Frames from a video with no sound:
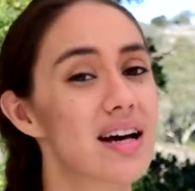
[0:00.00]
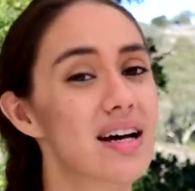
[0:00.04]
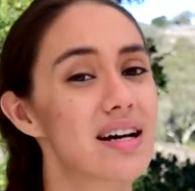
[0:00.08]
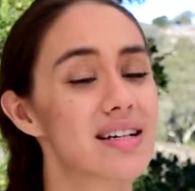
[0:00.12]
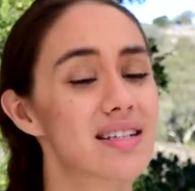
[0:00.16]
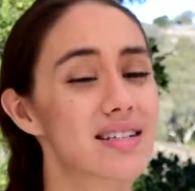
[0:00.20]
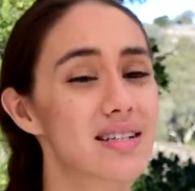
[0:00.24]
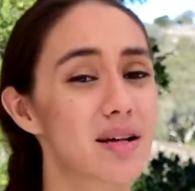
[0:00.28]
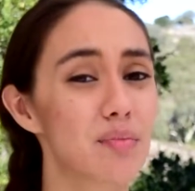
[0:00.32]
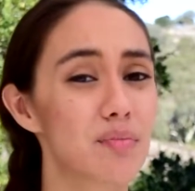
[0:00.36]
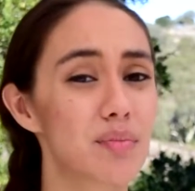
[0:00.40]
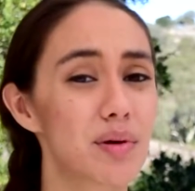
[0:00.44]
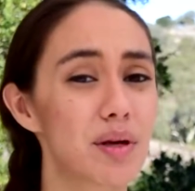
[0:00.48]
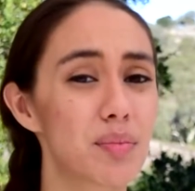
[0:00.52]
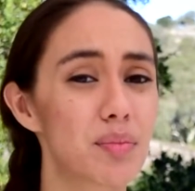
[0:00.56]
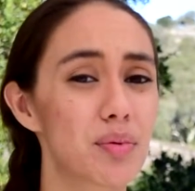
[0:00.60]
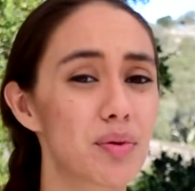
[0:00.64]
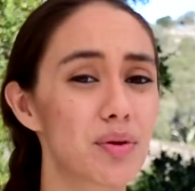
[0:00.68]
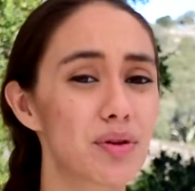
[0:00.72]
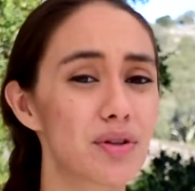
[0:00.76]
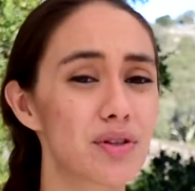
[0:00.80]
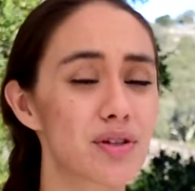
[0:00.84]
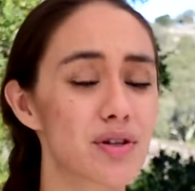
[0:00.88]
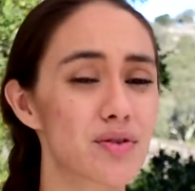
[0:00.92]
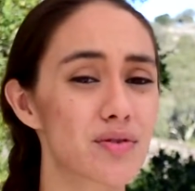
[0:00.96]
Some
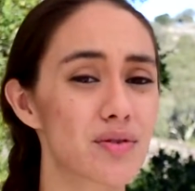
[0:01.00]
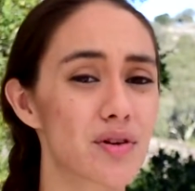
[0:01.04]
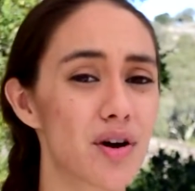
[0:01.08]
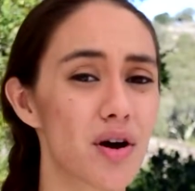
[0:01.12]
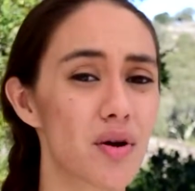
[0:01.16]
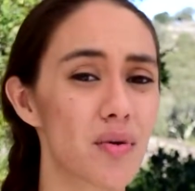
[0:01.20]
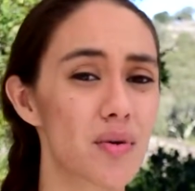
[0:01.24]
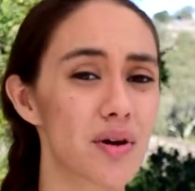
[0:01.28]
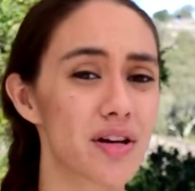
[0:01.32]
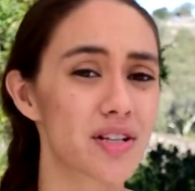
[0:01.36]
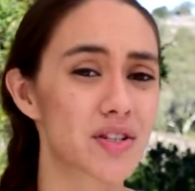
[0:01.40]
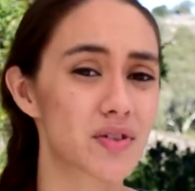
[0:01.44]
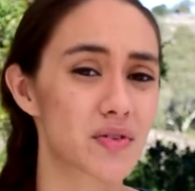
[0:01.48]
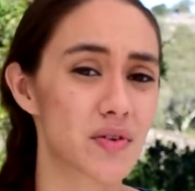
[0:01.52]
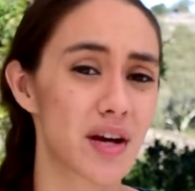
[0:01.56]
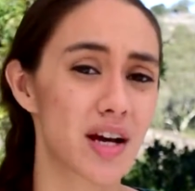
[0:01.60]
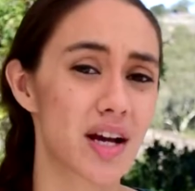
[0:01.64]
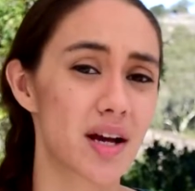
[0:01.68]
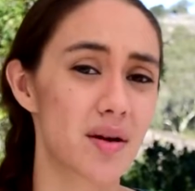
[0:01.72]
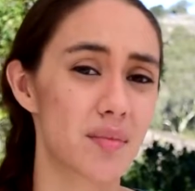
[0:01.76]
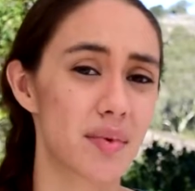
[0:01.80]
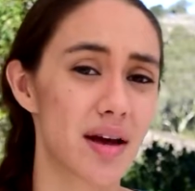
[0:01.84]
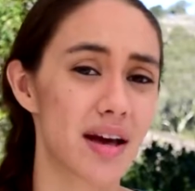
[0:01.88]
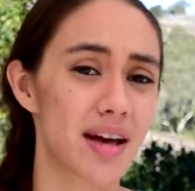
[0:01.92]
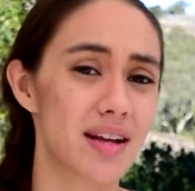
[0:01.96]
people don't always
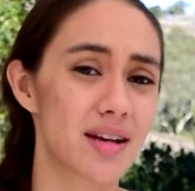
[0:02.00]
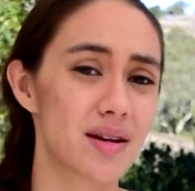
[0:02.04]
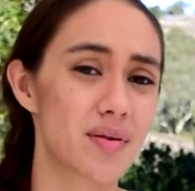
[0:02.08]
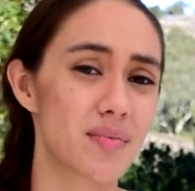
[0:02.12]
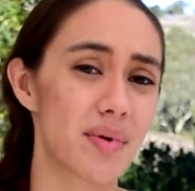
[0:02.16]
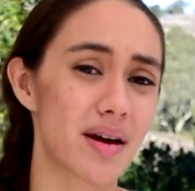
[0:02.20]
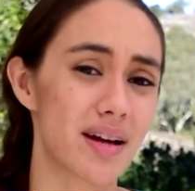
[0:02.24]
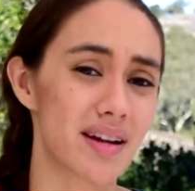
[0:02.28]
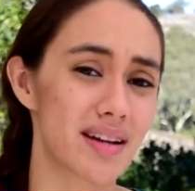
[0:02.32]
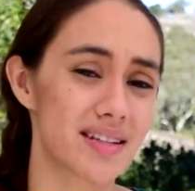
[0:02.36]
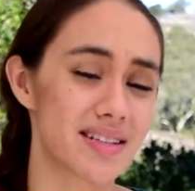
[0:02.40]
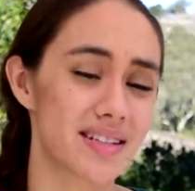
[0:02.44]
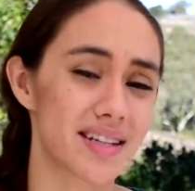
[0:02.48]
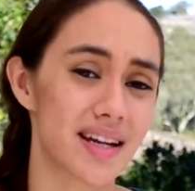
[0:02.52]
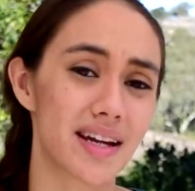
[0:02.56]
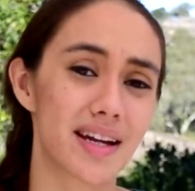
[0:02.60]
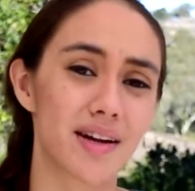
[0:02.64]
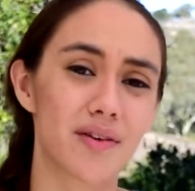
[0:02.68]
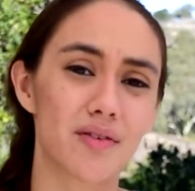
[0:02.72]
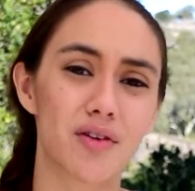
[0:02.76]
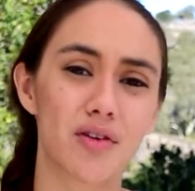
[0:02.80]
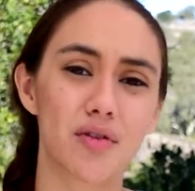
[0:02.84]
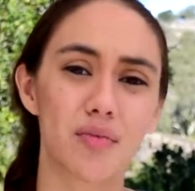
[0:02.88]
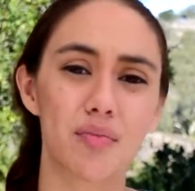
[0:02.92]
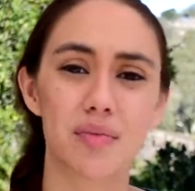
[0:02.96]
recommend meditating
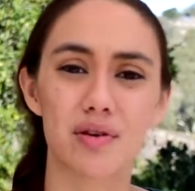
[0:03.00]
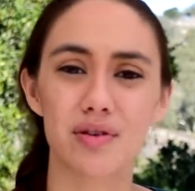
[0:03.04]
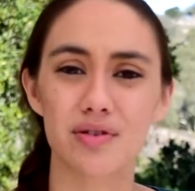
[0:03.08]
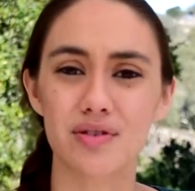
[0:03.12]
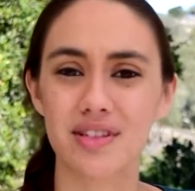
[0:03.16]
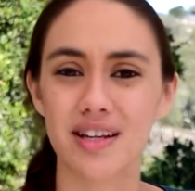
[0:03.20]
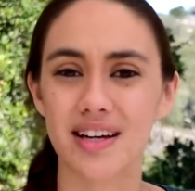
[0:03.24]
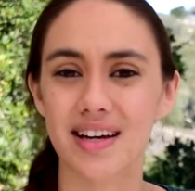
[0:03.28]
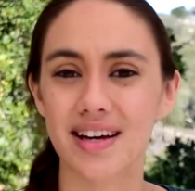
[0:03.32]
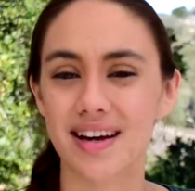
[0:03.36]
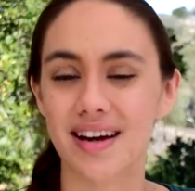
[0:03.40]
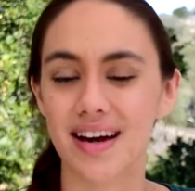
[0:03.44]
with music.